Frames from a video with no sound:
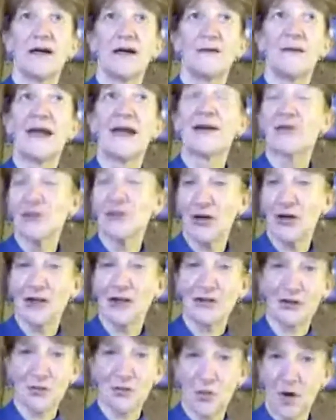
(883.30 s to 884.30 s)
energize
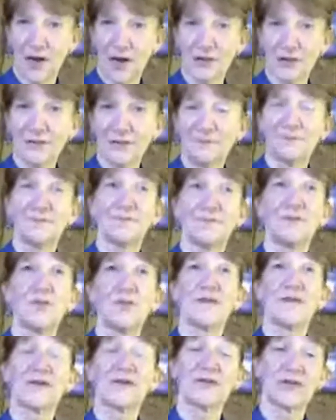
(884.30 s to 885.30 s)
your water
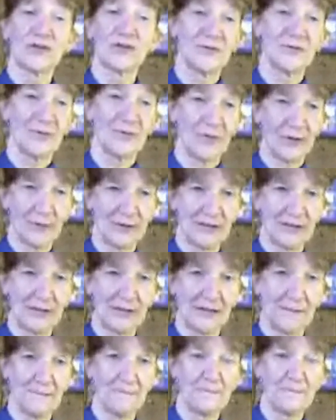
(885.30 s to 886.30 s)
with a certain frequency.